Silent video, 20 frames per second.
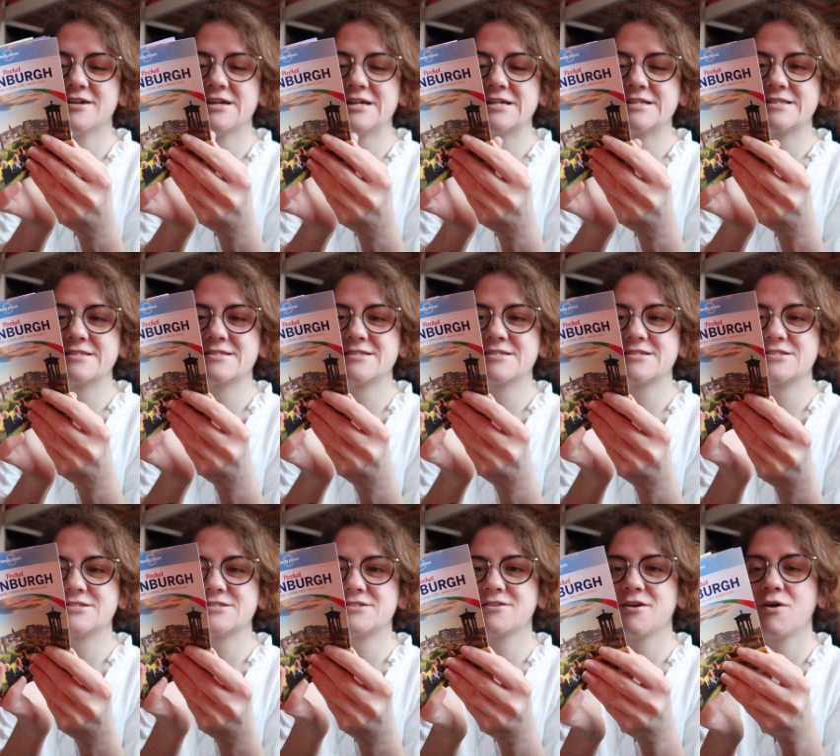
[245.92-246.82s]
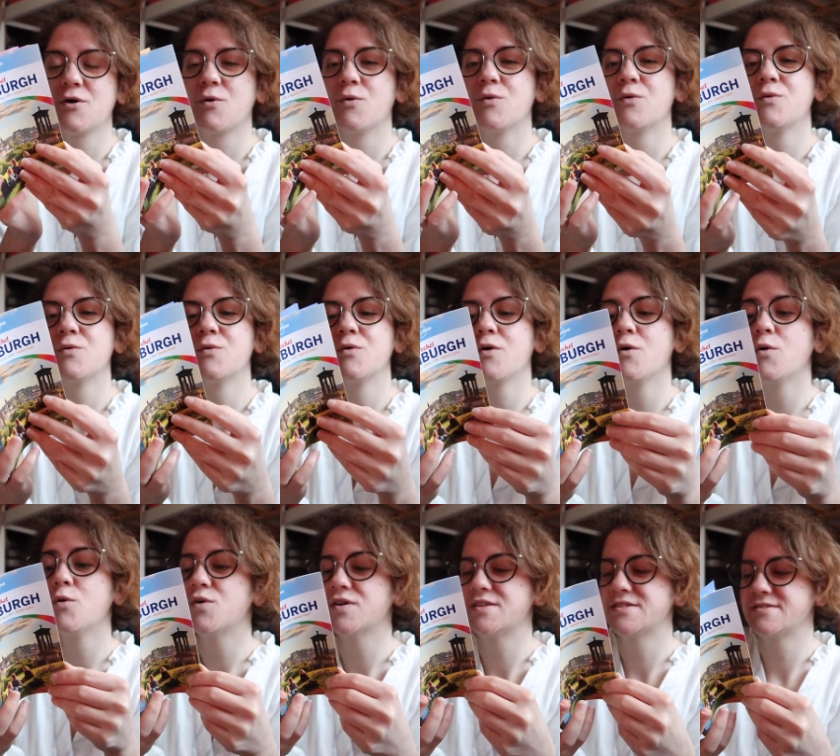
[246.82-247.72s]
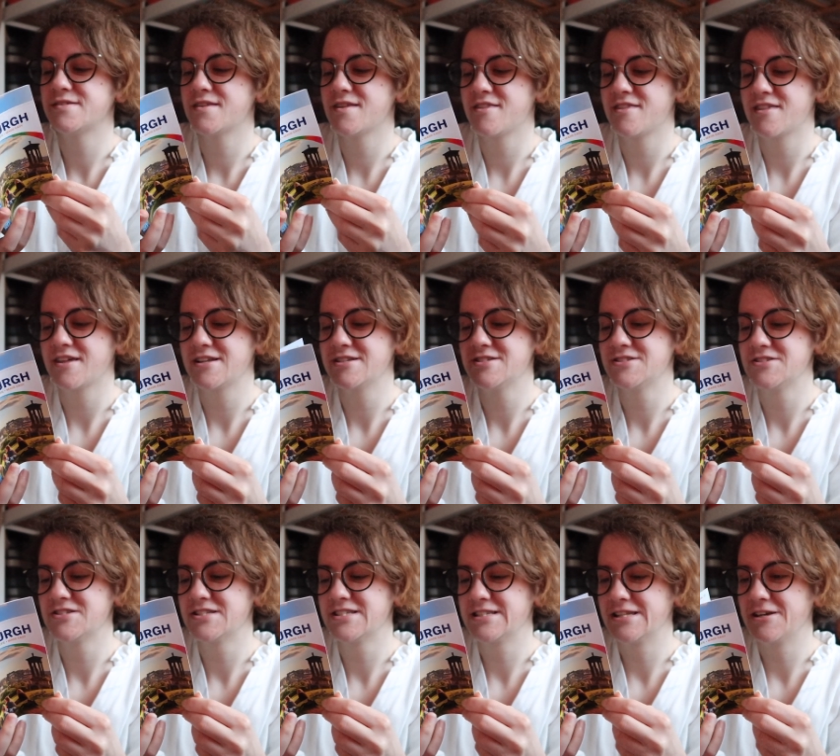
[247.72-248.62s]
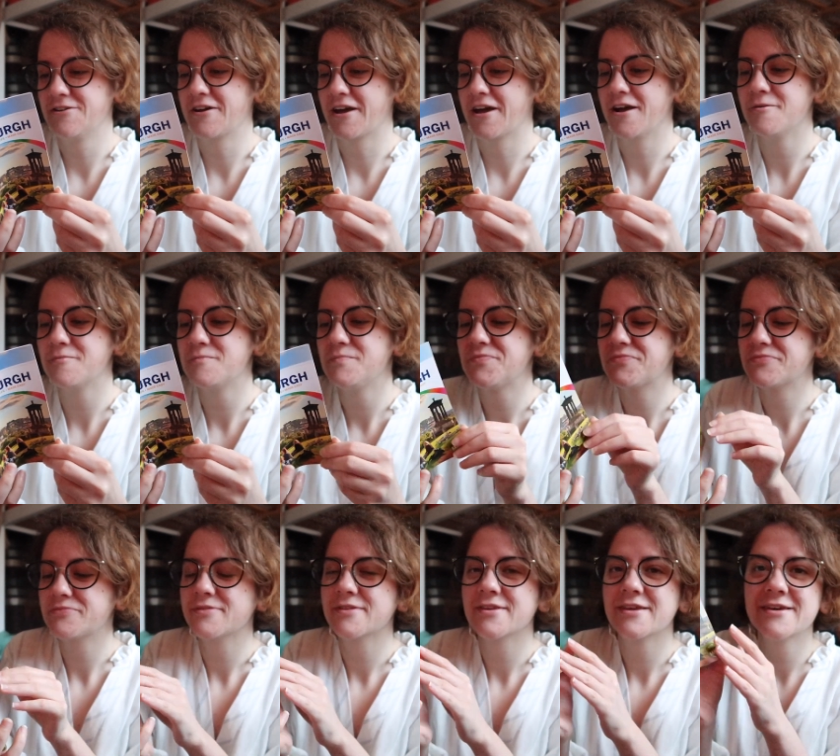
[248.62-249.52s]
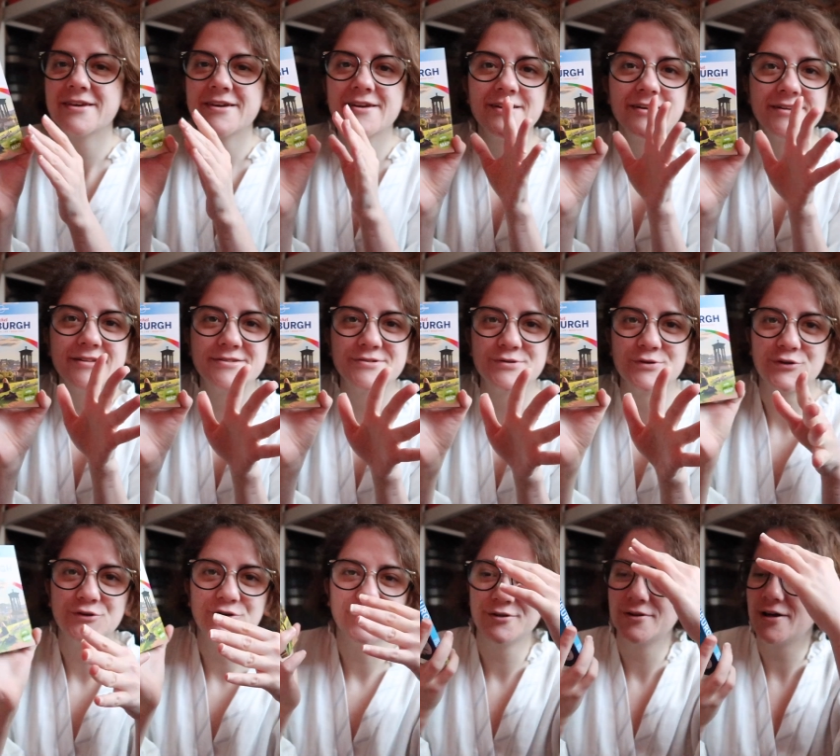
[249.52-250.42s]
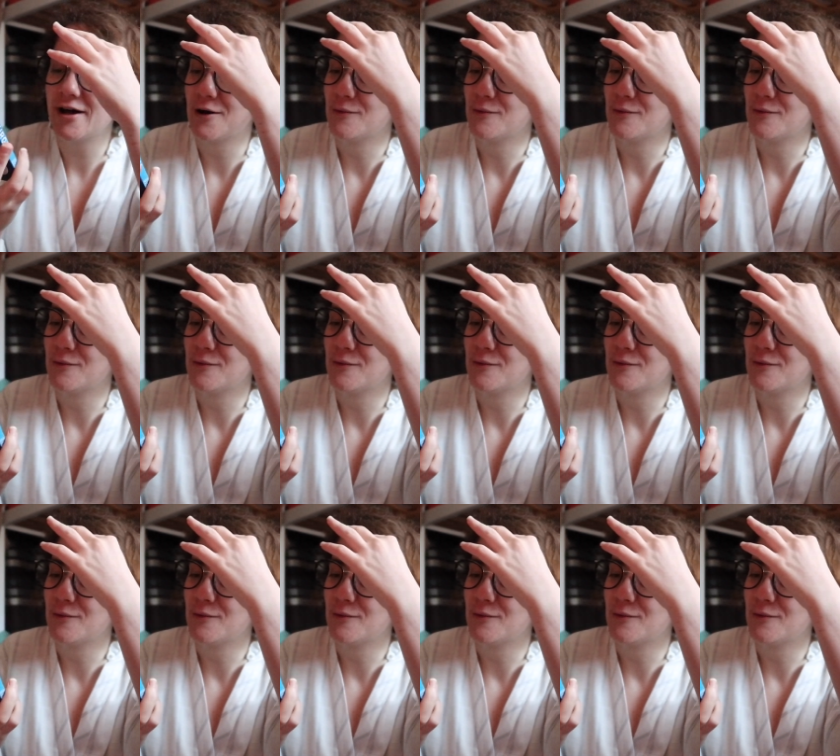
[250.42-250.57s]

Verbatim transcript: It's oh oh it's things to see. Okay, it's so cute.